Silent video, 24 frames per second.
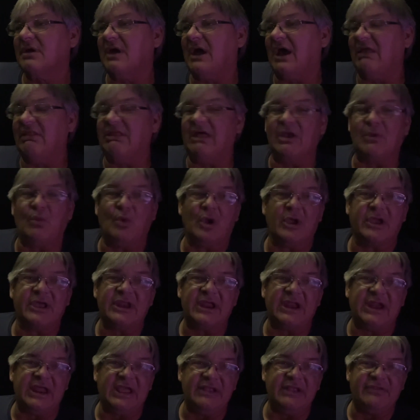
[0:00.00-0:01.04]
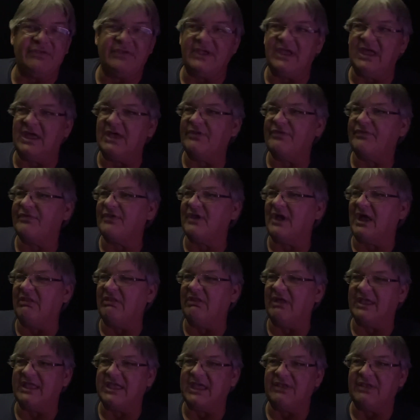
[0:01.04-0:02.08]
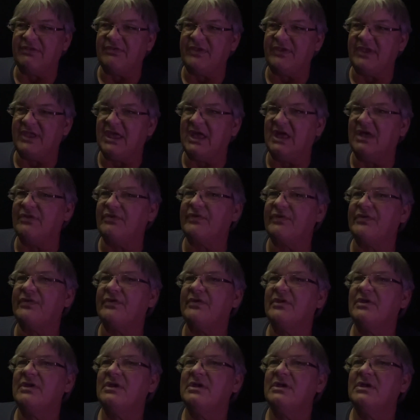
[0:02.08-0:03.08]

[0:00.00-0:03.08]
I like working at ATS. I like ATS.